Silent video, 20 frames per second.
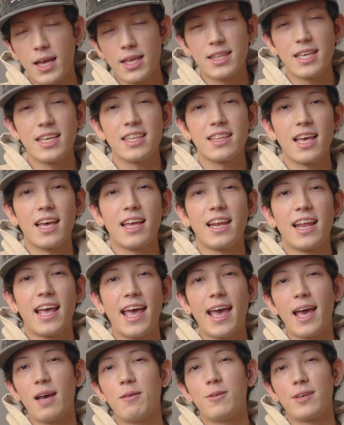I think that
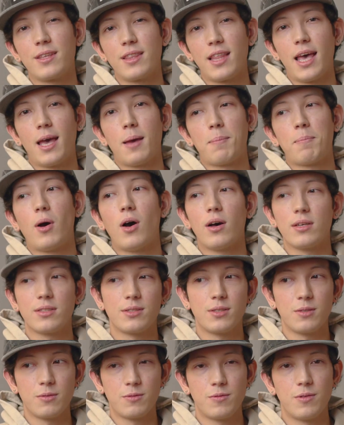having that
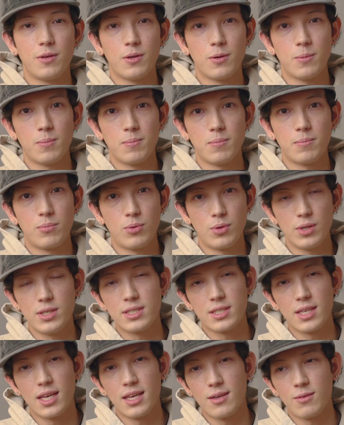positive film
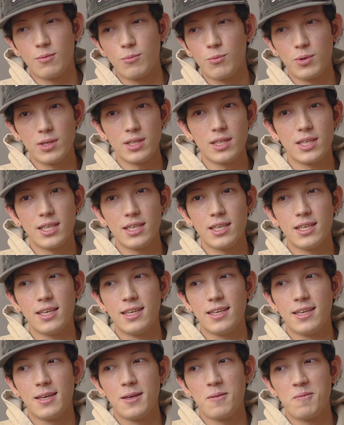preset really
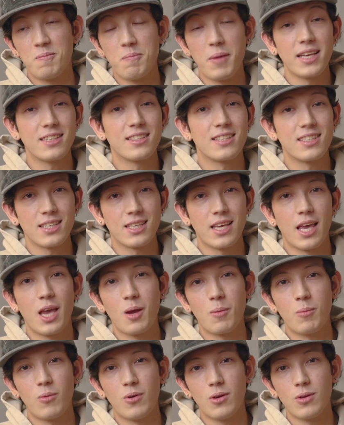makes the
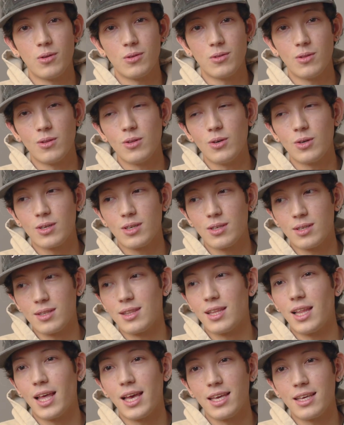camera look
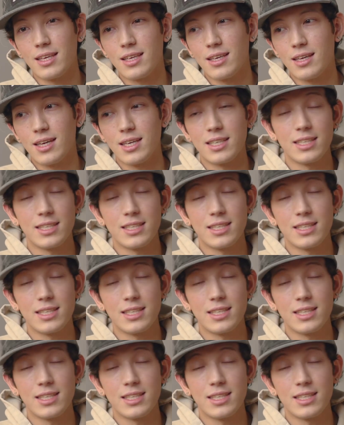like a